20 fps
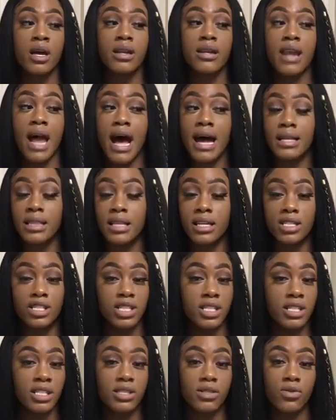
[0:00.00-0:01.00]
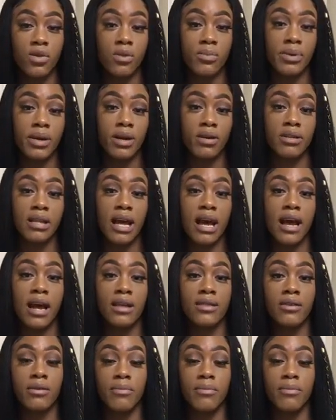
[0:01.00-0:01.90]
Not the Jenny's on Beltline,